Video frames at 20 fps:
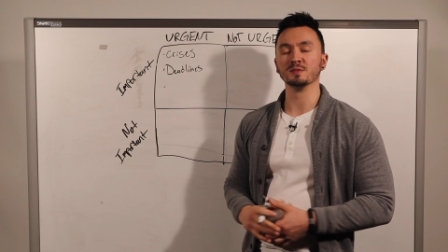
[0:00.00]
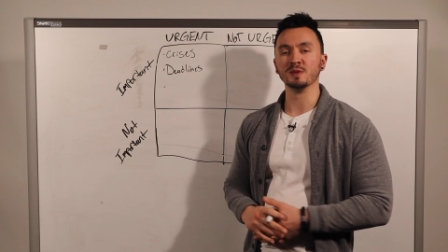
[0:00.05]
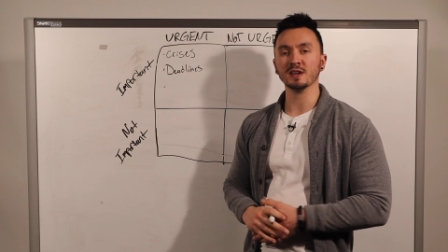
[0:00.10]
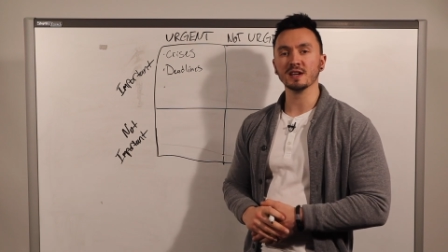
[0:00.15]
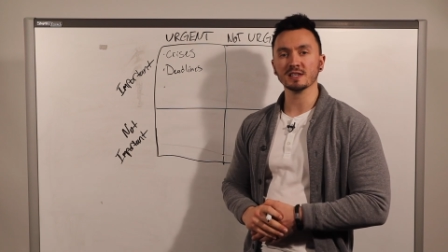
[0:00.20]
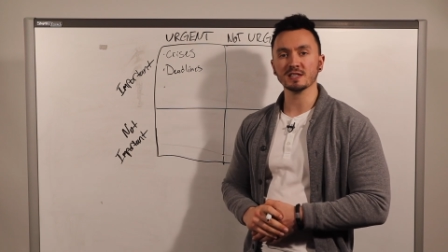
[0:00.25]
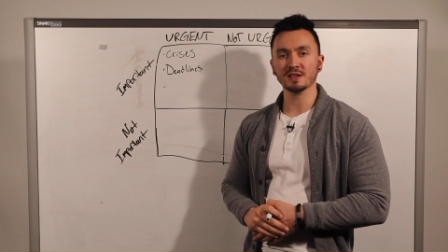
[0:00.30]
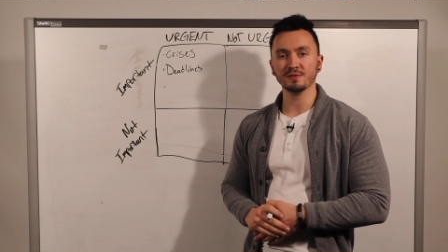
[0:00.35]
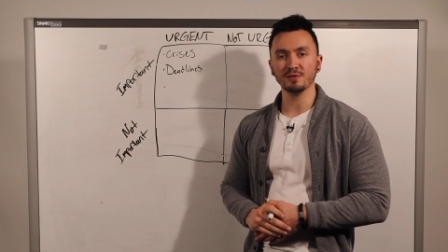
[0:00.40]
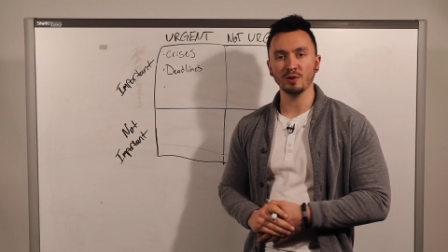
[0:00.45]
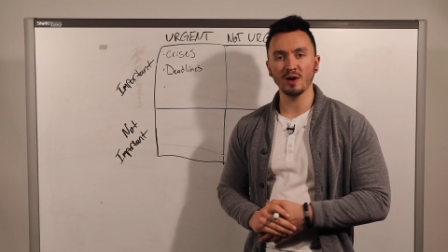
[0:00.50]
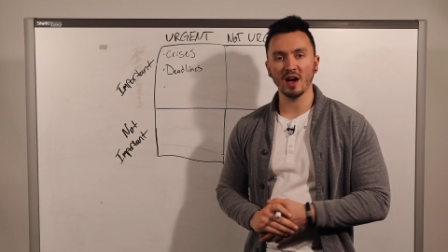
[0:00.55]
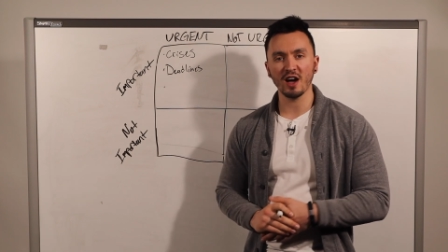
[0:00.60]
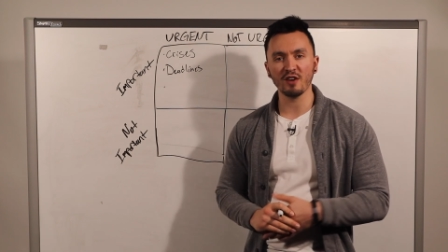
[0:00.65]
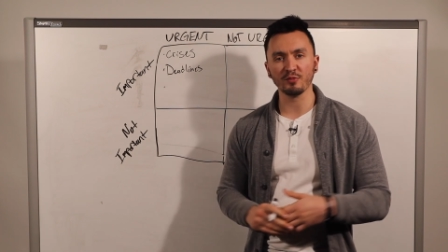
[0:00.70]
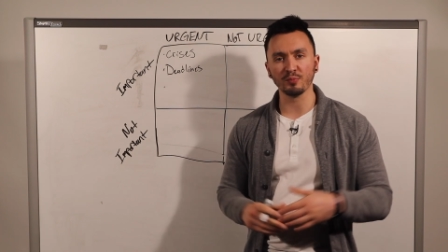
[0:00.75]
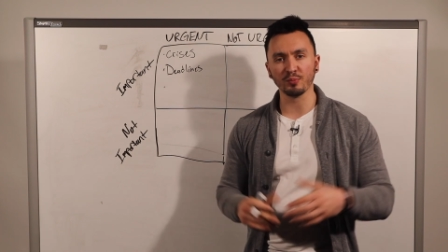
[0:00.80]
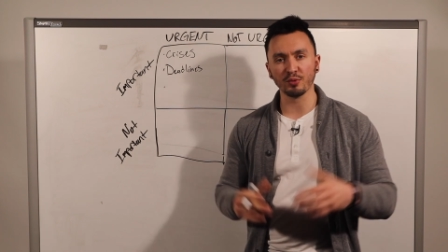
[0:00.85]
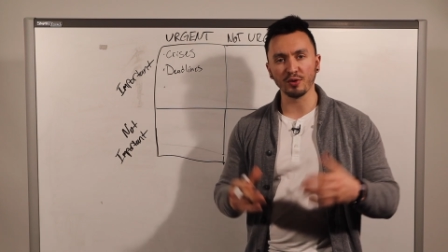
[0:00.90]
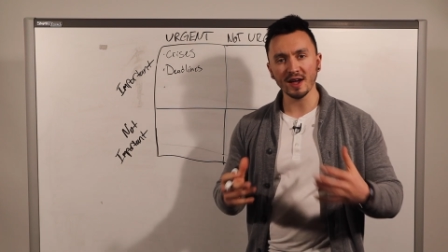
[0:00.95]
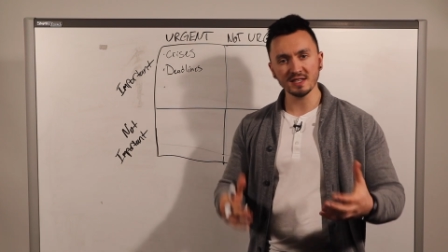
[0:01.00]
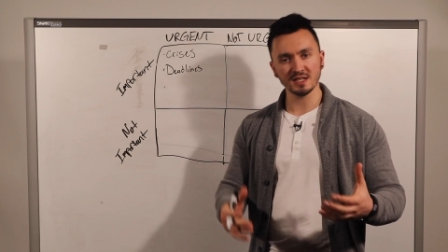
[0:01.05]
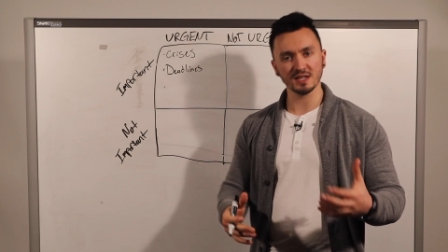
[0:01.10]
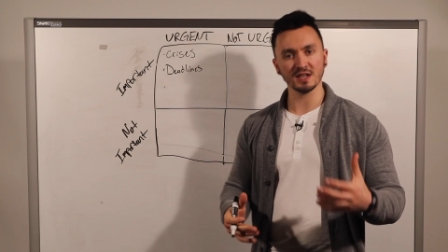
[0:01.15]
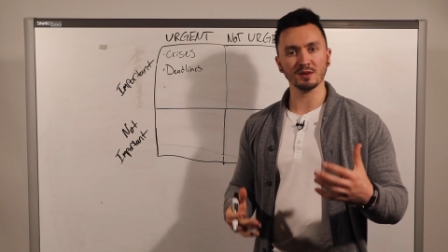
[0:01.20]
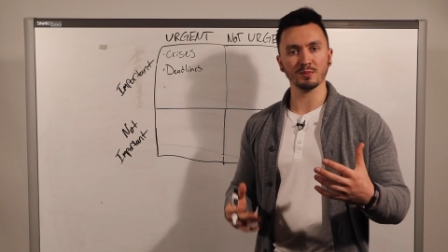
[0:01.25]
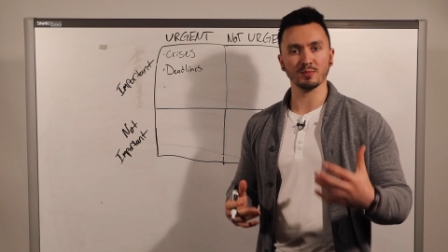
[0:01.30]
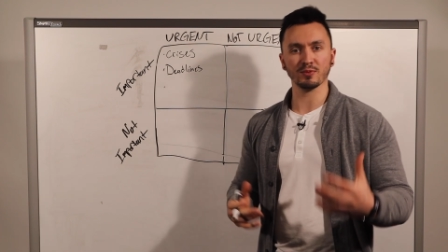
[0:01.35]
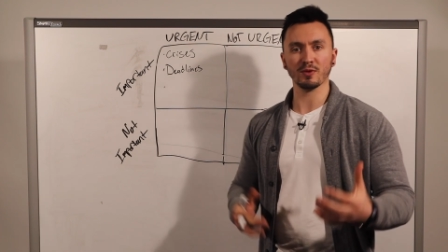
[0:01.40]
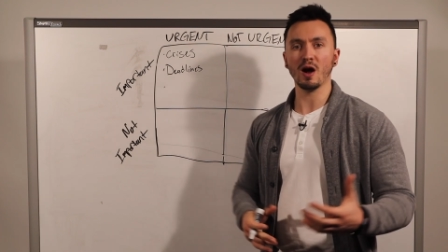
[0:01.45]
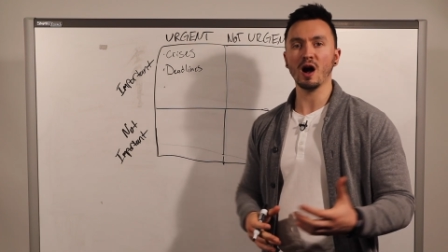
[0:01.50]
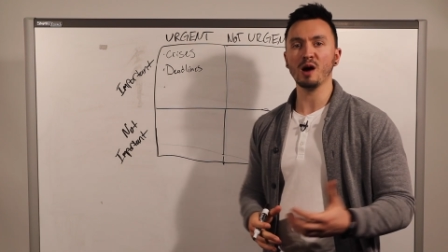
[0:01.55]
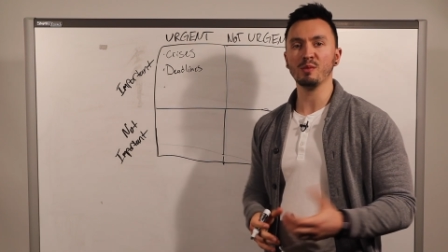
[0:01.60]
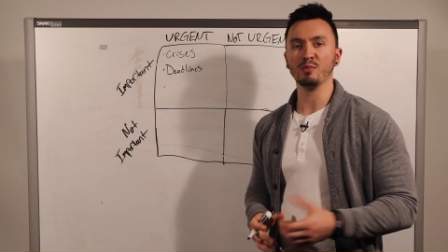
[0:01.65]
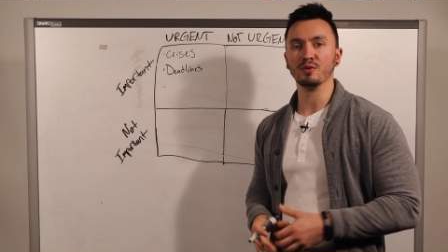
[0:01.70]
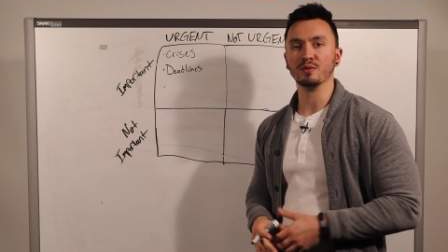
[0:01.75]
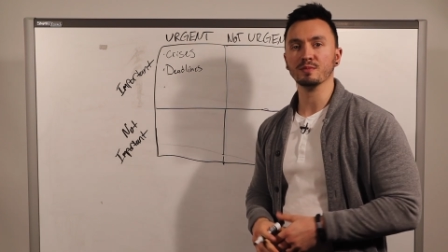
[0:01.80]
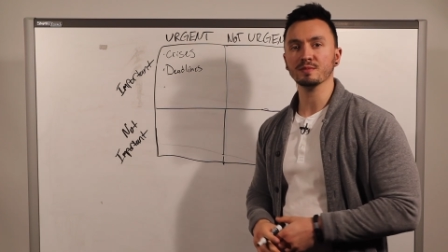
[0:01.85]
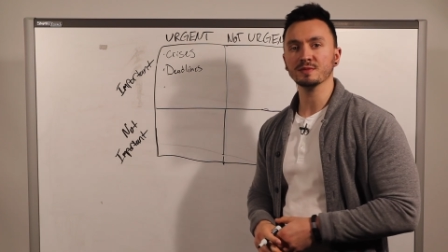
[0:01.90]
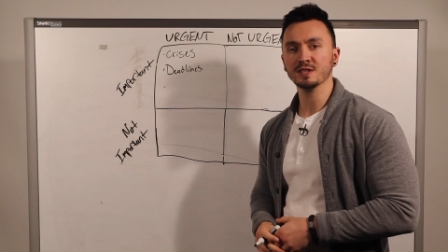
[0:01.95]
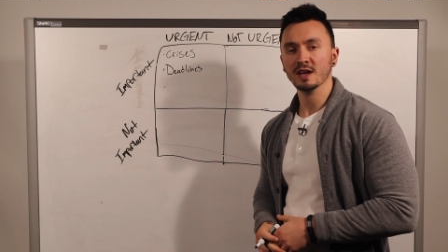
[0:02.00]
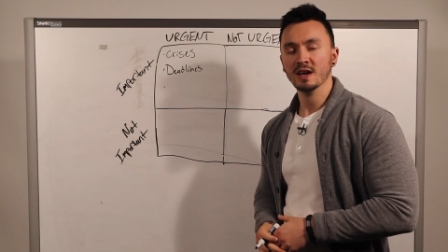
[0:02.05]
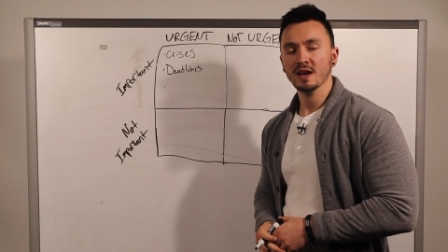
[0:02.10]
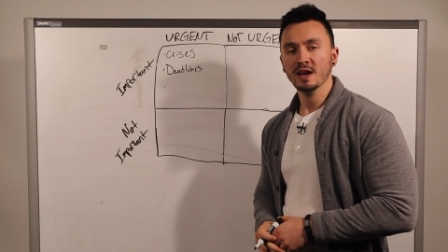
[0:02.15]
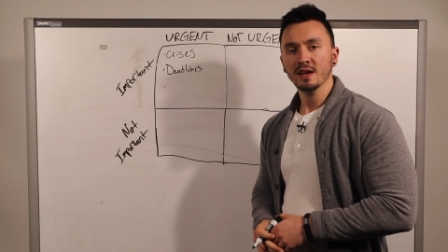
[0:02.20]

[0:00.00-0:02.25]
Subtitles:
because if you have pressing problems,